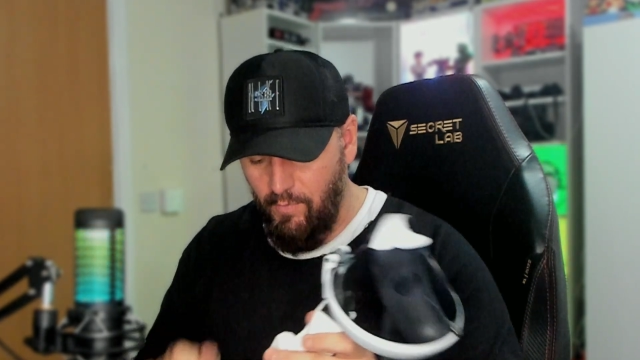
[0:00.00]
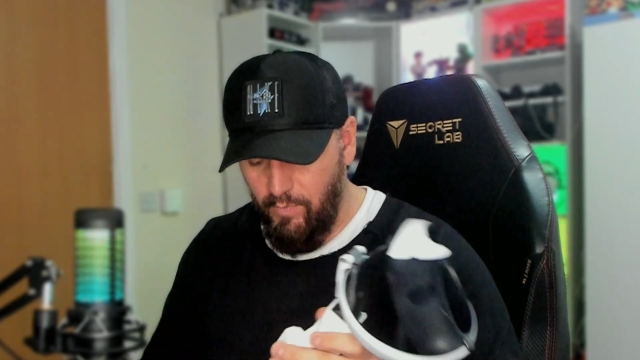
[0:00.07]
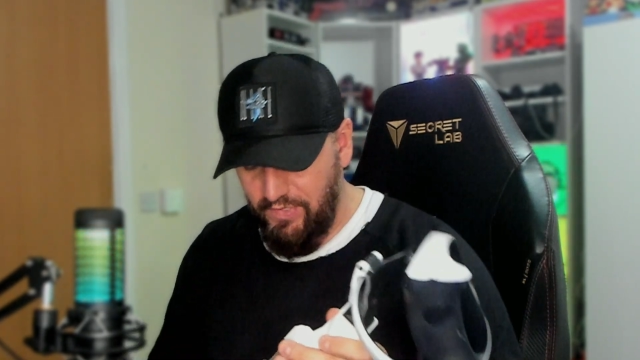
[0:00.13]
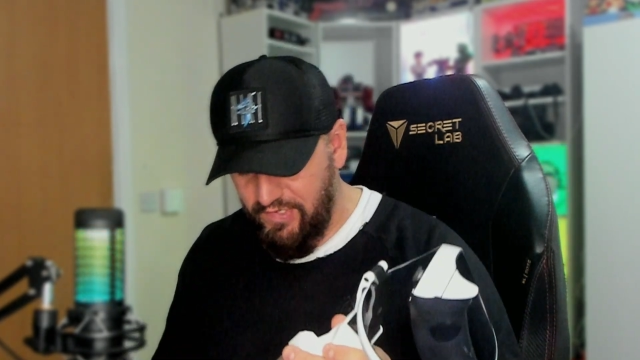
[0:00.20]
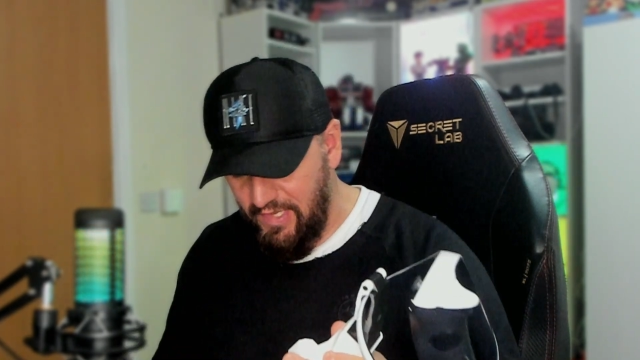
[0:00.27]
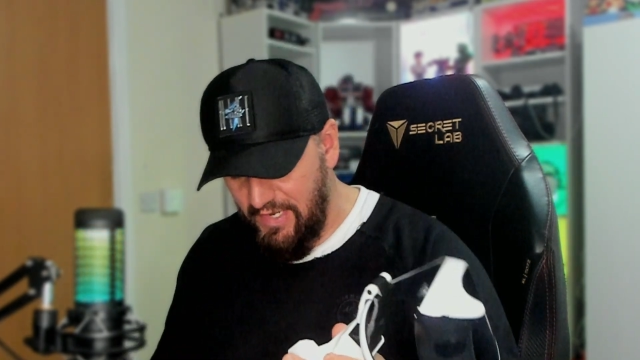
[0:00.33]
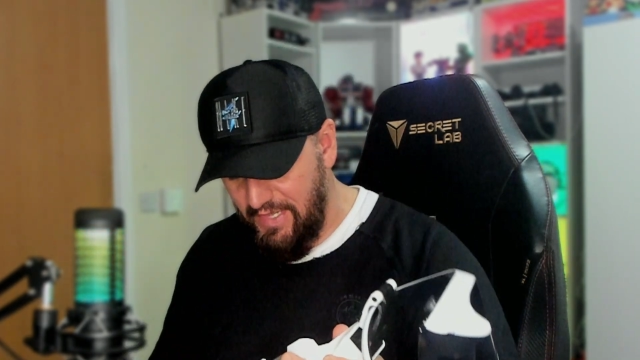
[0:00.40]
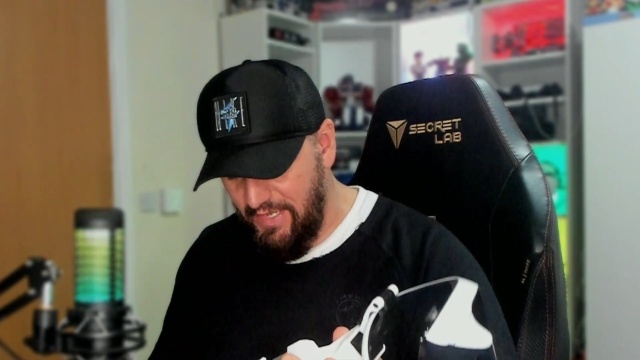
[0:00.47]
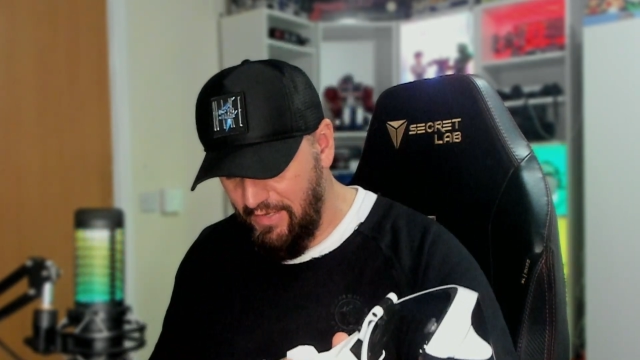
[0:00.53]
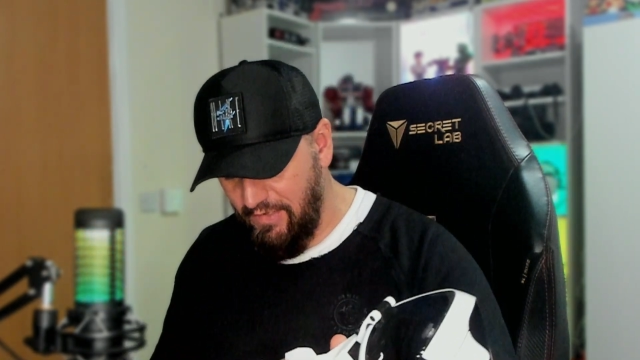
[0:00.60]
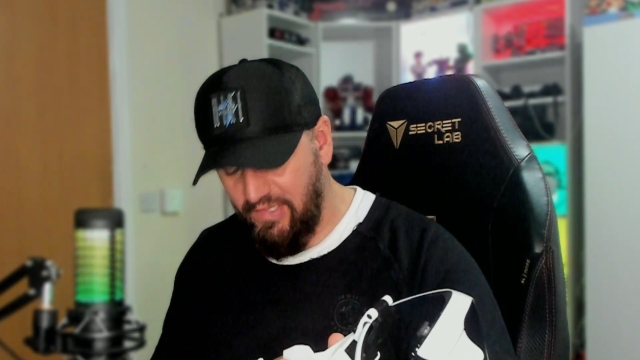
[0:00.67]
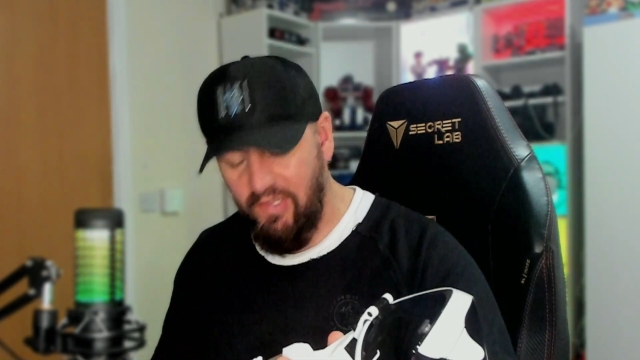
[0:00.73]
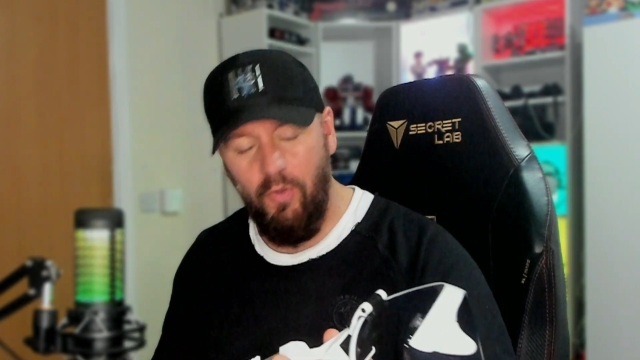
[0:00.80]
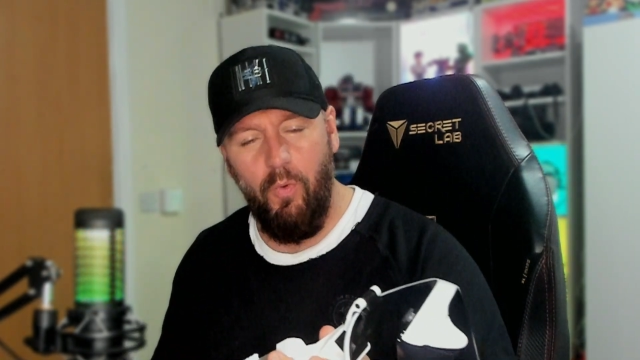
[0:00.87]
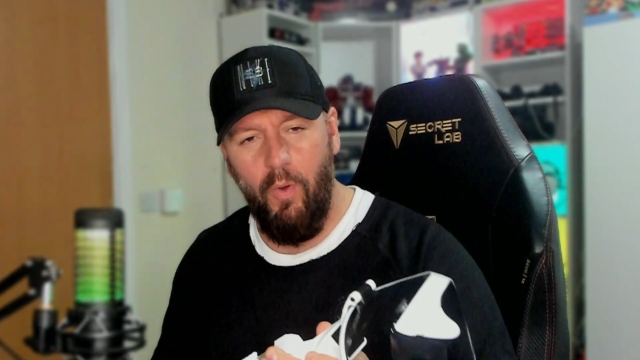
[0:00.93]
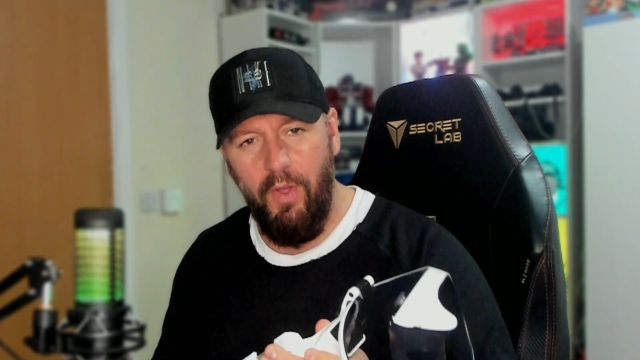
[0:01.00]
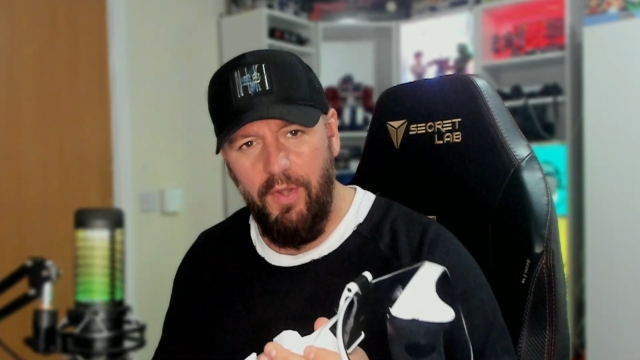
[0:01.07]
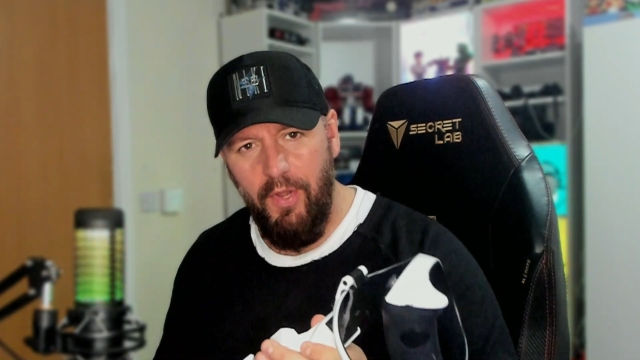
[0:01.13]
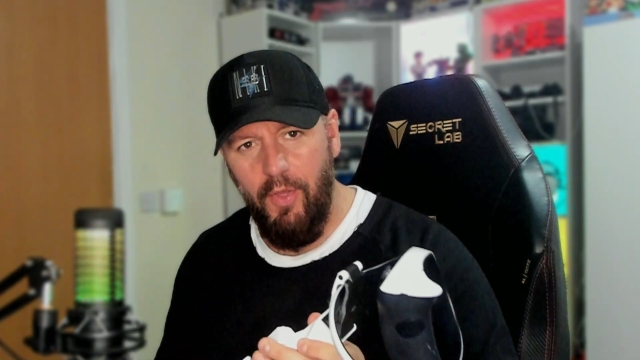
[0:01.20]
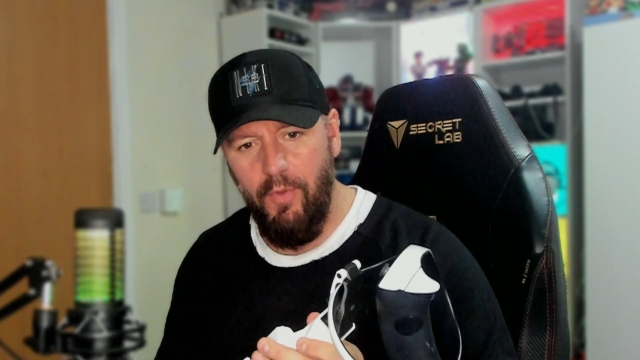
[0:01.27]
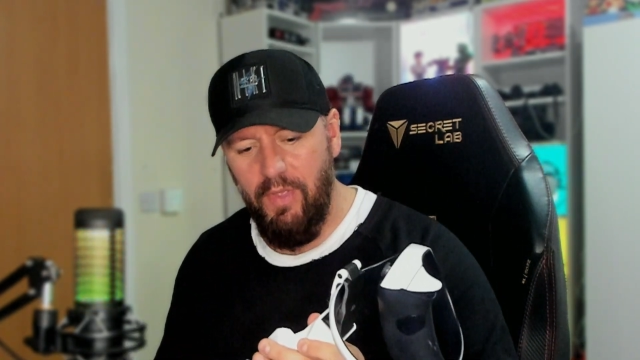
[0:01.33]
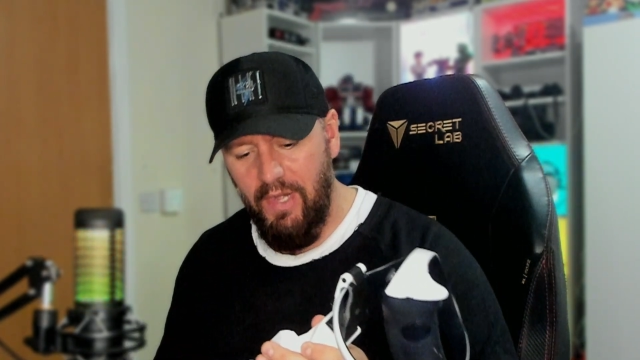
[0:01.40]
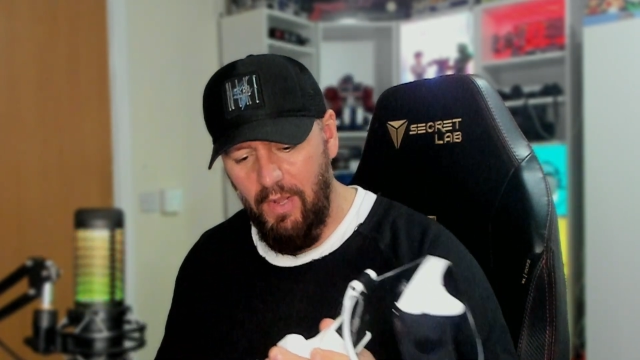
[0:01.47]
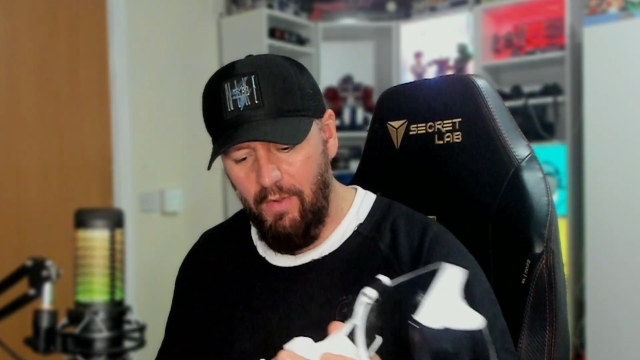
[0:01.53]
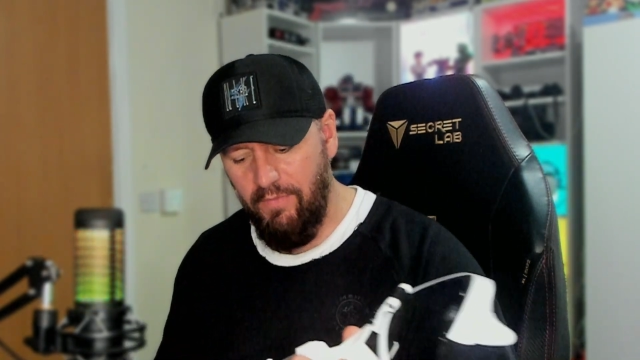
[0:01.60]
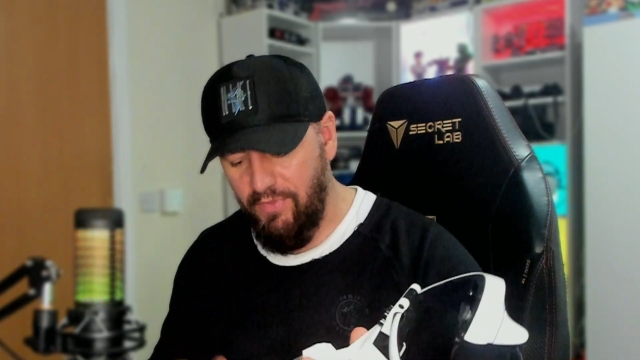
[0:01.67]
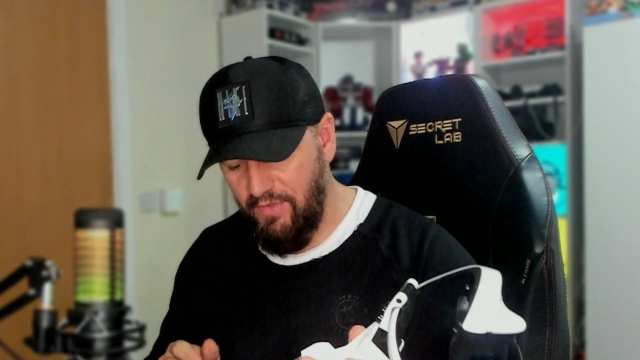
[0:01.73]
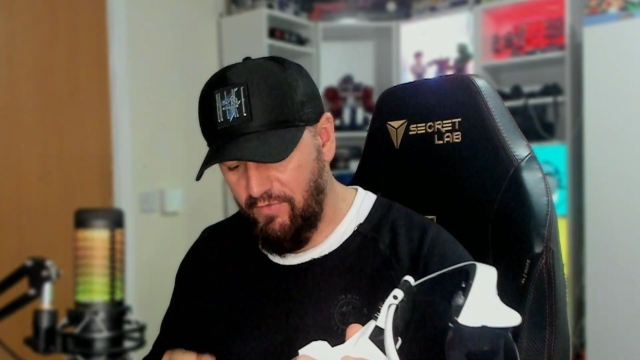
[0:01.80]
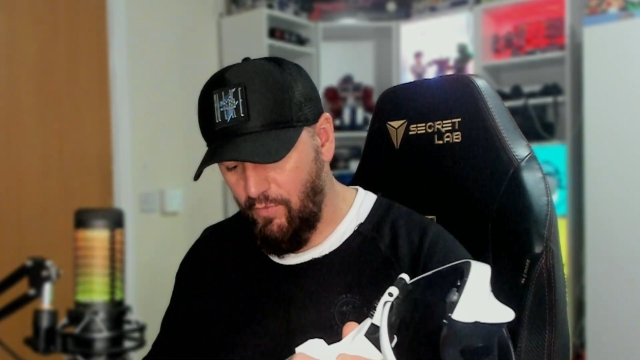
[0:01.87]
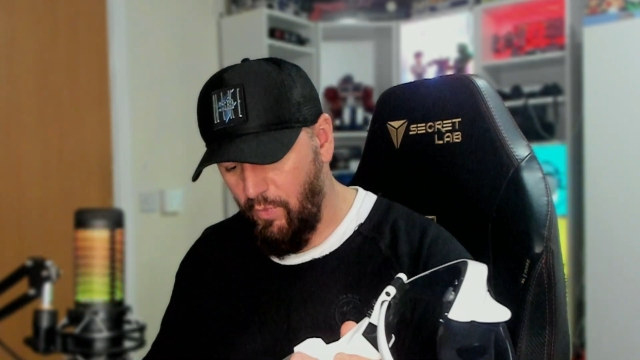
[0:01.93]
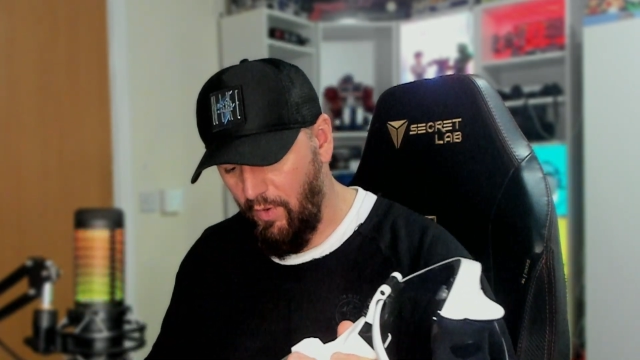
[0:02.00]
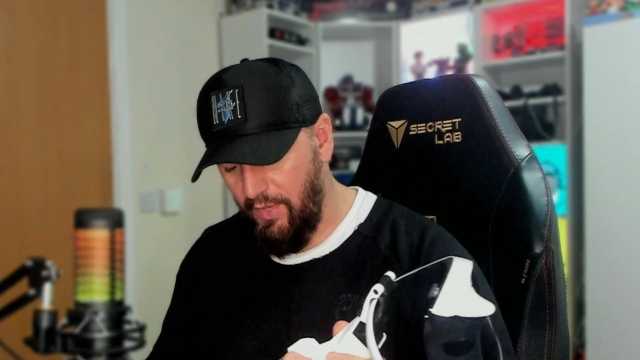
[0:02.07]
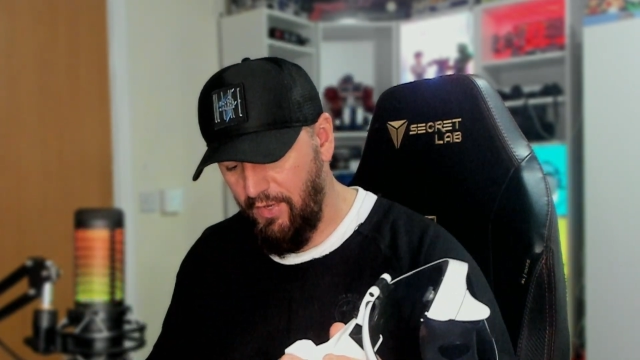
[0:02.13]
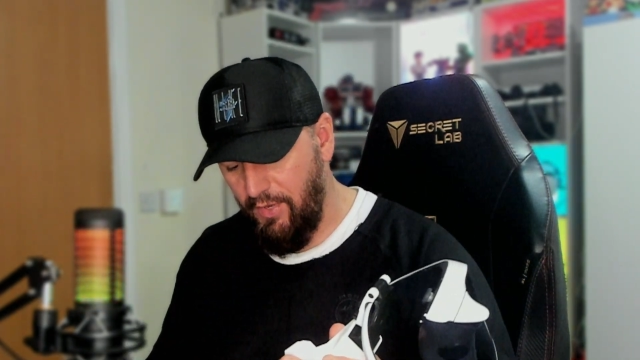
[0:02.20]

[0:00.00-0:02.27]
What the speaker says: it's still quite new, you know, everything's quite